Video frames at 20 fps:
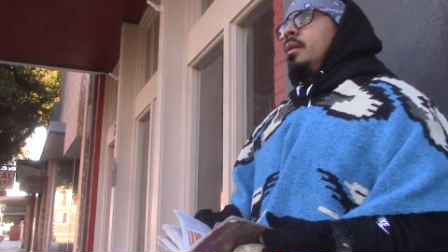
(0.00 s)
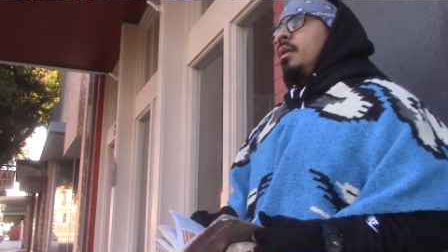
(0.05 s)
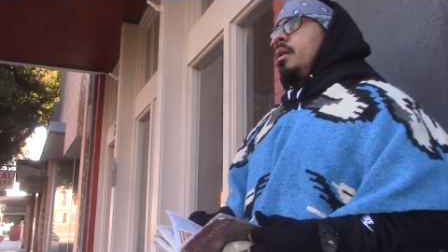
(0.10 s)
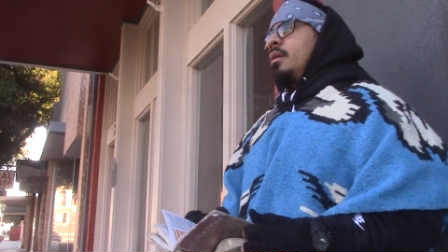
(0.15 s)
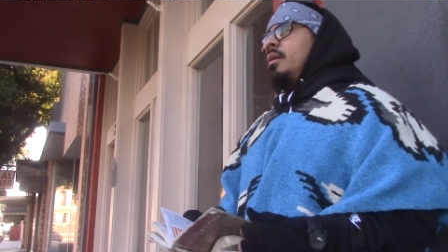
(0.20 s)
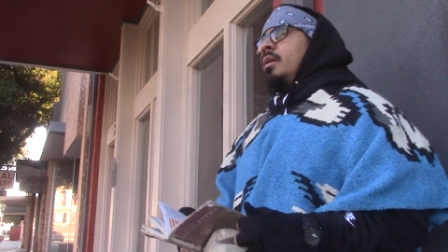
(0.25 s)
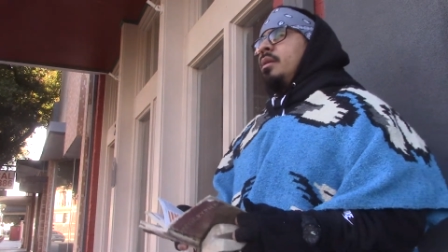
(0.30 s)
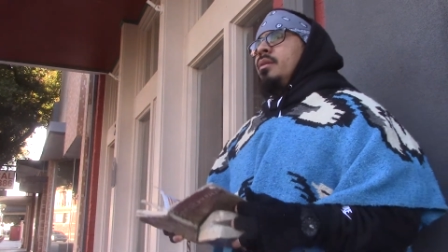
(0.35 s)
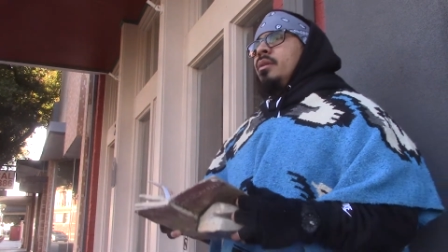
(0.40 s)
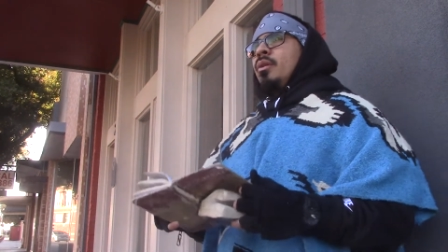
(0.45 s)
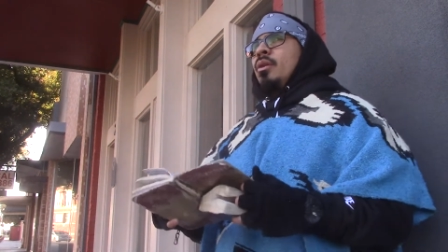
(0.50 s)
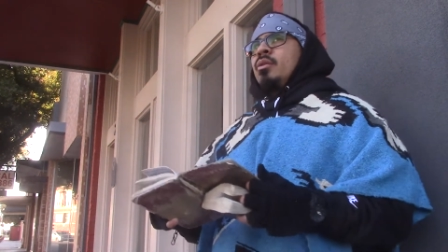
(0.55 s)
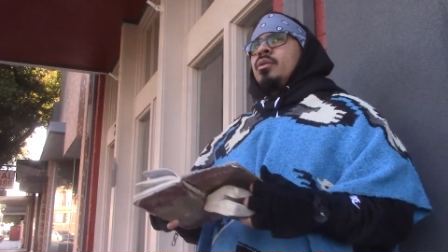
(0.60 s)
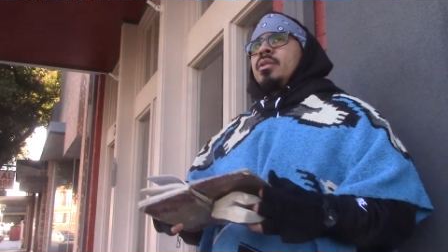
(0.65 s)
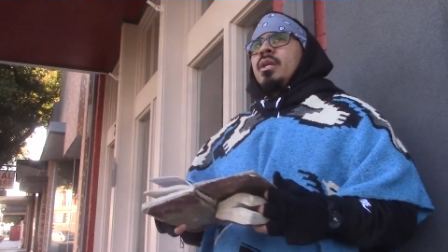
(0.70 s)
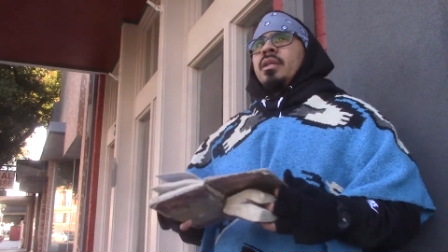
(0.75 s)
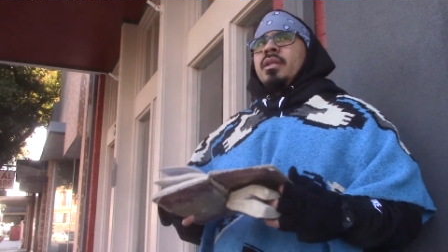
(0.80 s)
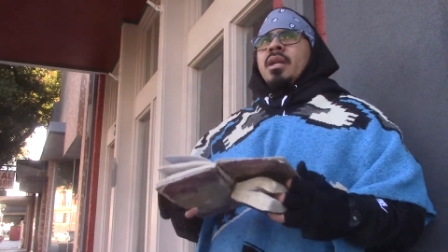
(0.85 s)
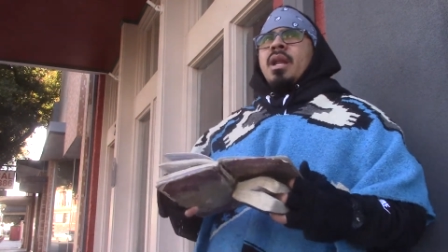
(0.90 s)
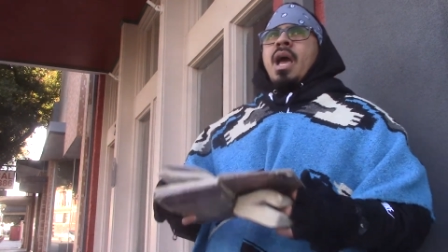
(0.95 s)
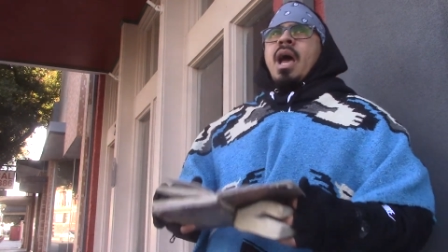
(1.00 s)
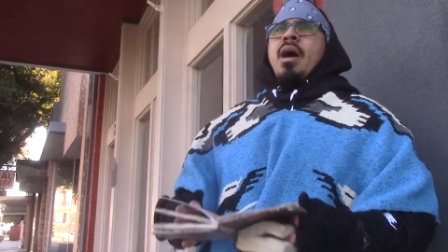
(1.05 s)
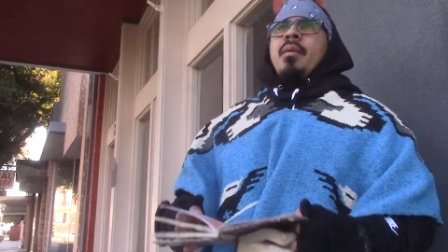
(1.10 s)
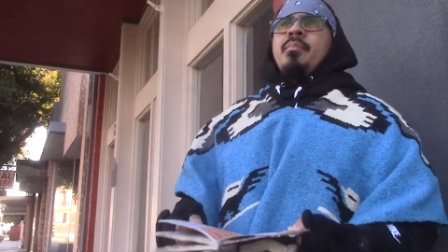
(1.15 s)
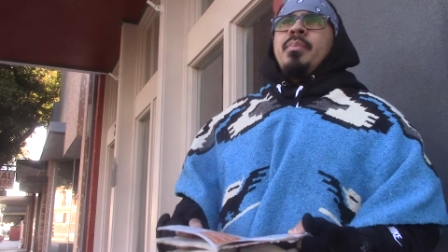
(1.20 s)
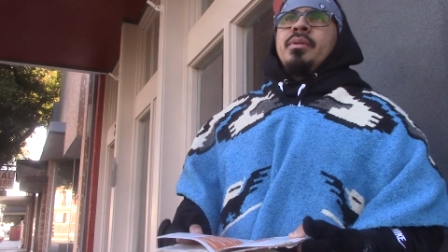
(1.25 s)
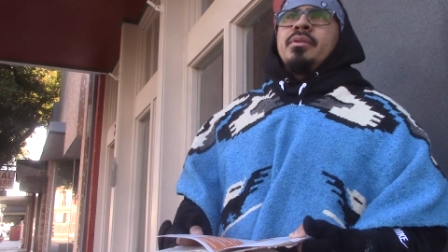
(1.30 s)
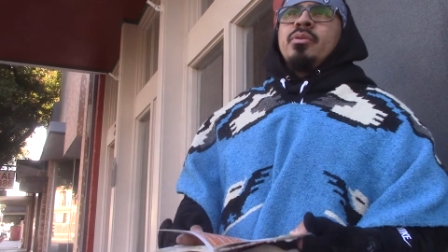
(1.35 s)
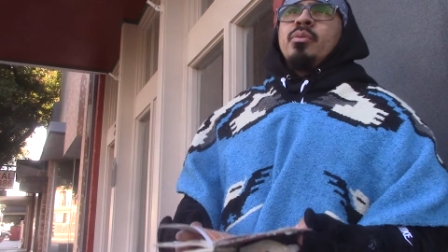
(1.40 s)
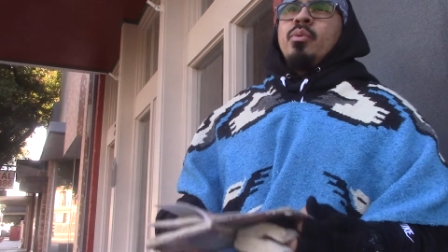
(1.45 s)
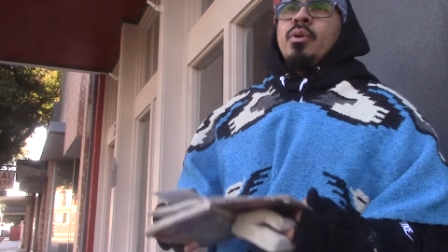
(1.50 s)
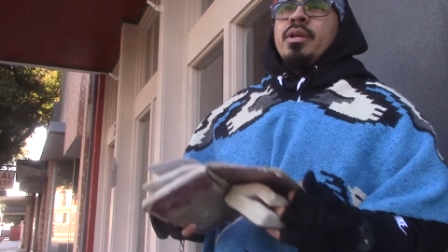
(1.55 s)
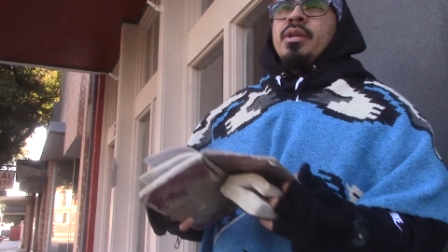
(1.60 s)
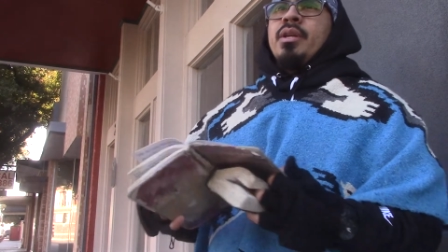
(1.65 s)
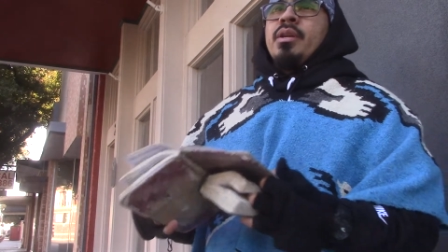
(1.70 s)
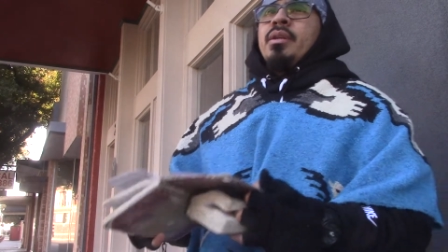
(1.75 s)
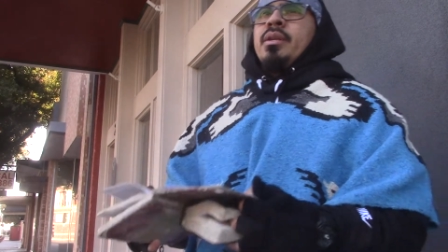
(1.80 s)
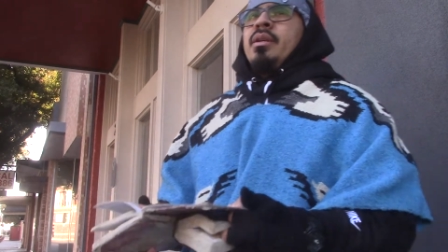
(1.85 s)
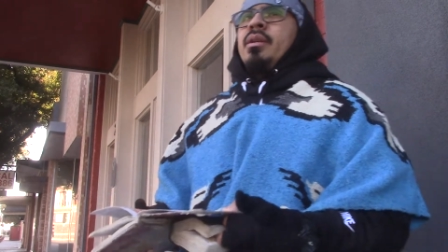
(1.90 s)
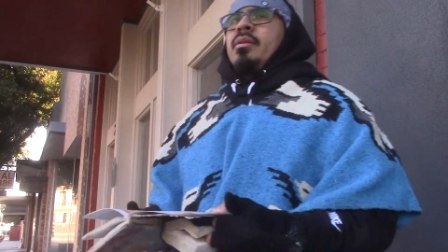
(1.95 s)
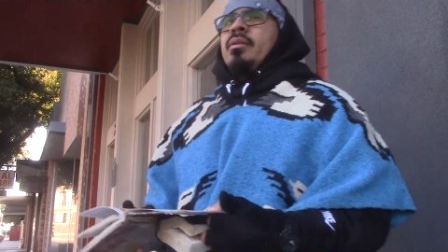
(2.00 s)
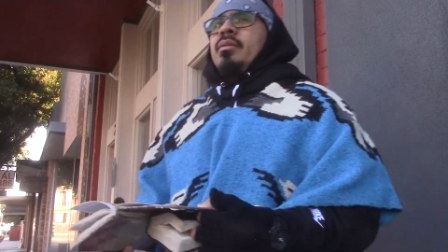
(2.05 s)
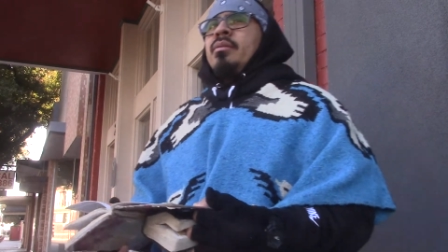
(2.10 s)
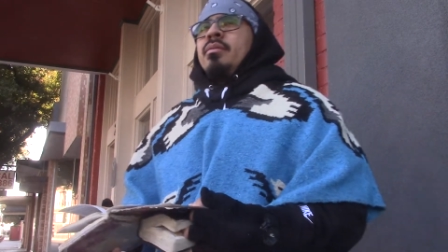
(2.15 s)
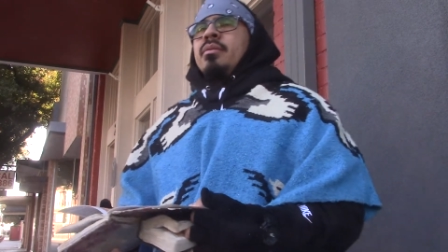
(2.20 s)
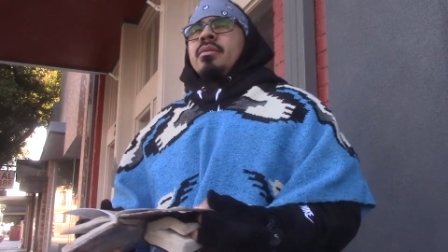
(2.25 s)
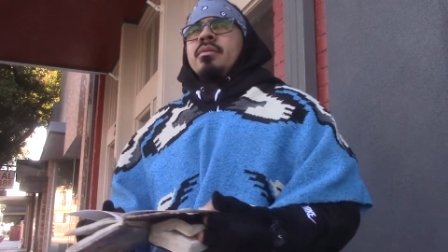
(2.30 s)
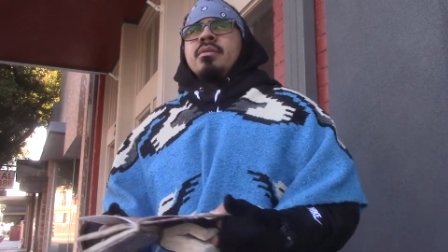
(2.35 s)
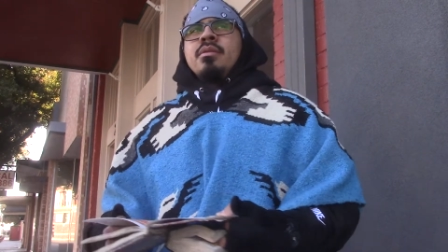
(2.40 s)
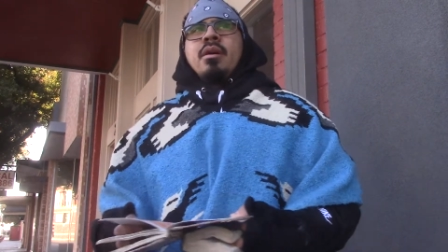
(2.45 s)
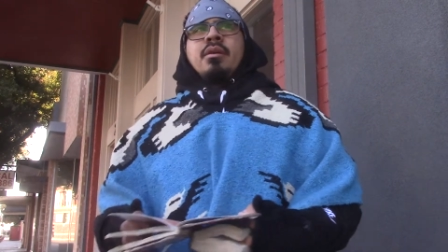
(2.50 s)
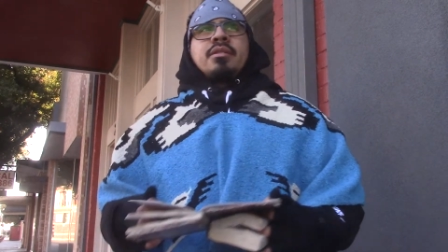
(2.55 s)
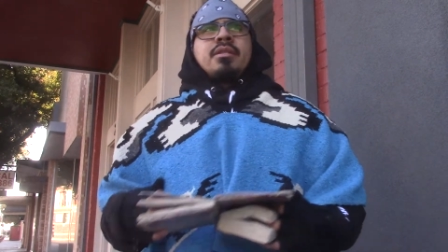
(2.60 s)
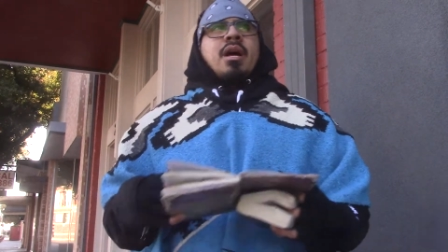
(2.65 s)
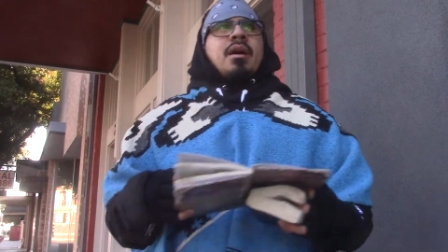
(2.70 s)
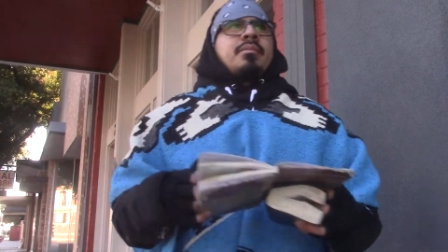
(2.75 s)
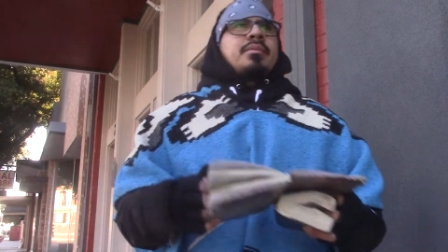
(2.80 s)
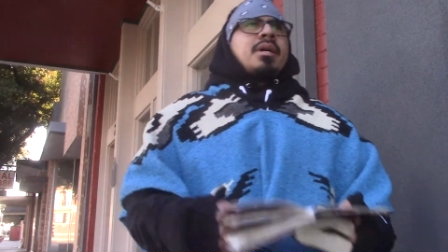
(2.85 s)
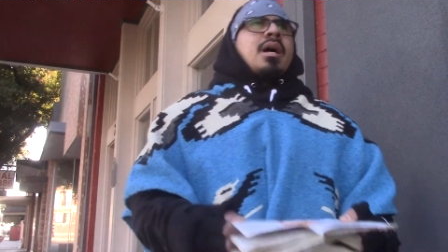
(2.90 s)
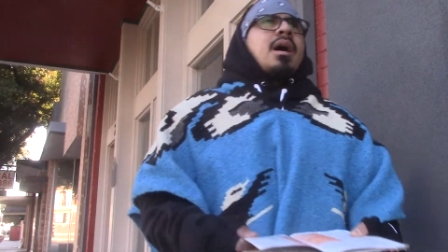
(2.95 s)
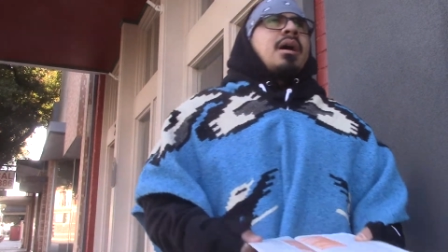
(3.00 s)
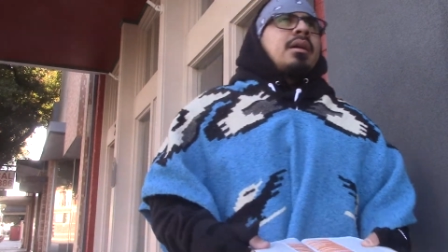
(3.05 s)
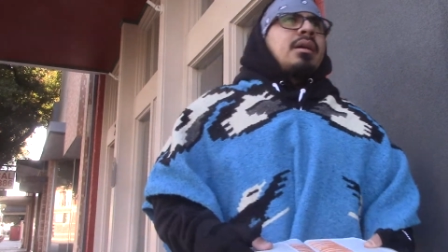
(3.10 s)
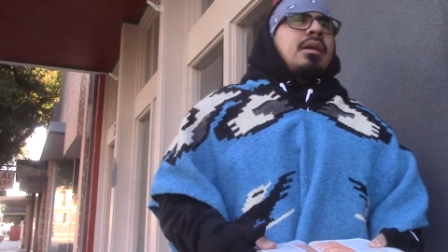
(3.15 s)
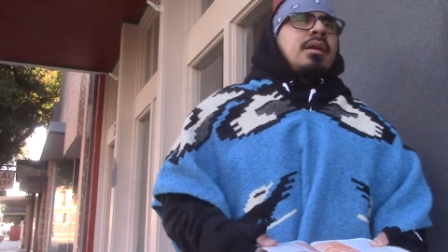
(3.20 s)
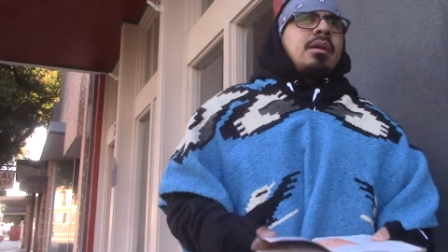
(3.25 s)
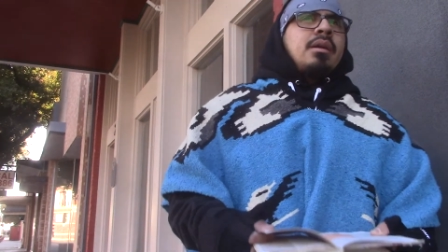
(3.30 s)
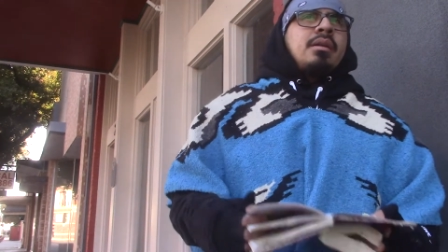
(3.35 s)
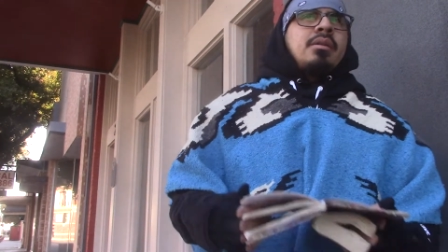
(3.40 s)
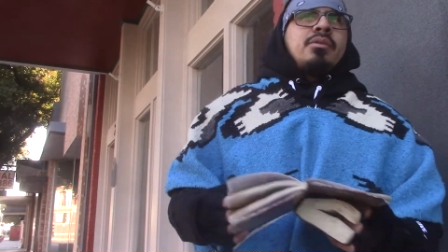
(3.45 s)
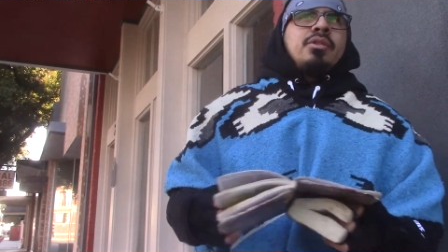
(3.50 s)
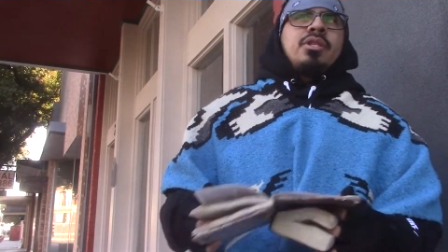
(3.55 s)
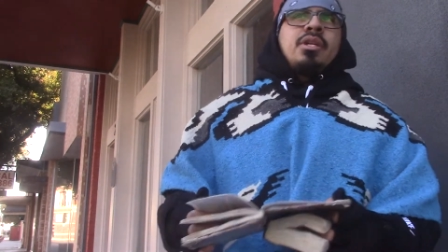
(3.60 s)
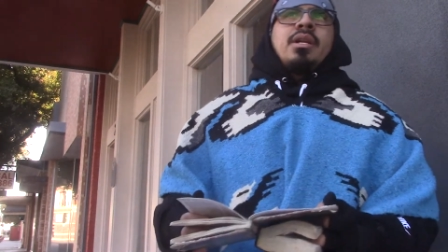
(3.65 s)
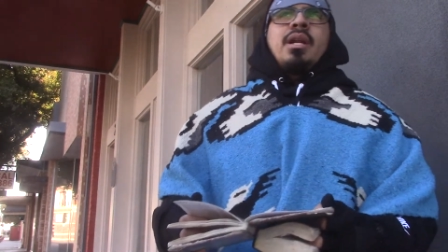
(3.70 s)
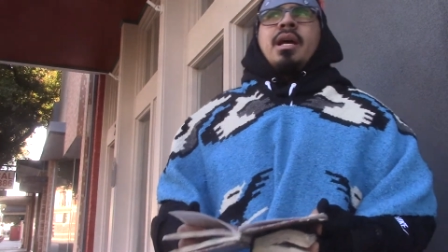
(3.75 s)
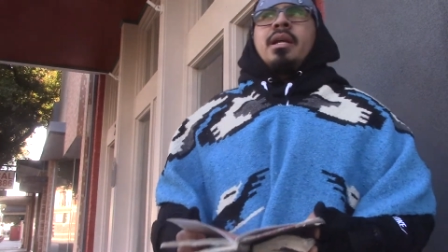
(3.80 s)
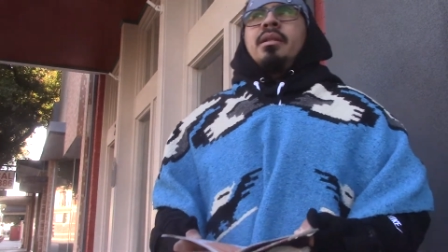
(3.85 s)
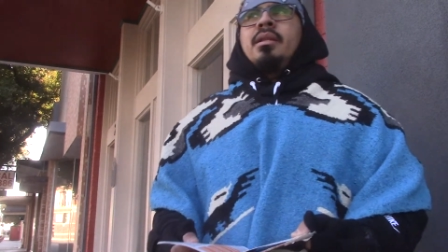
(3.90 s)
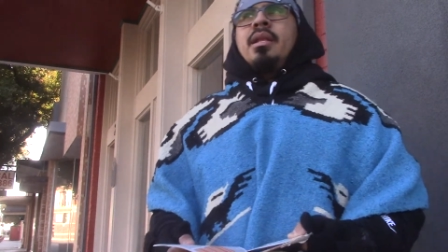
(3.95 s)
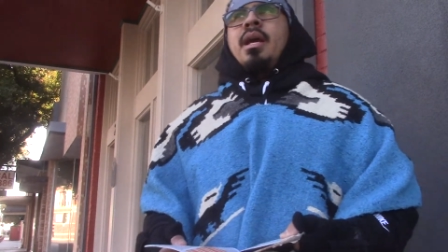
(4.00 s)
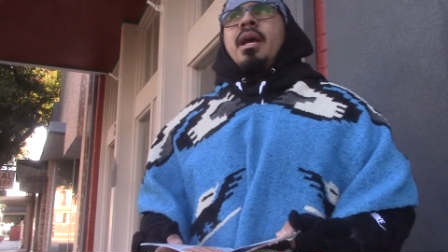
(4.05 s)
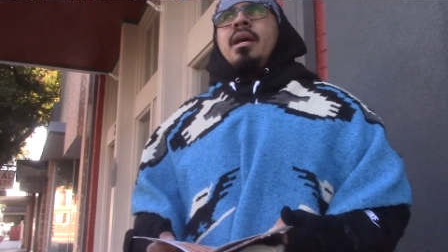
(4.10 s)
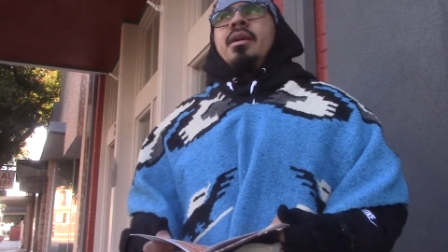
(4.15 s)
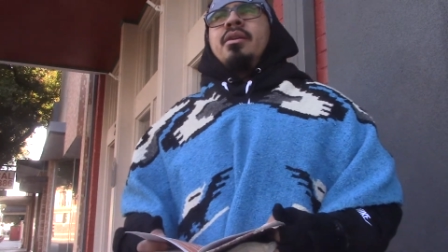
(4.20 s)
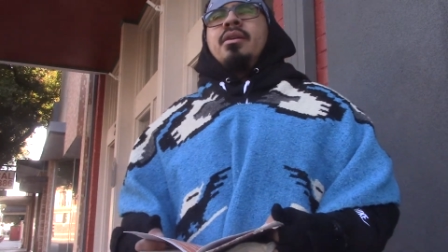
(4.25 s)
then you know something happened to where you, you y'all stop talking, shit like that.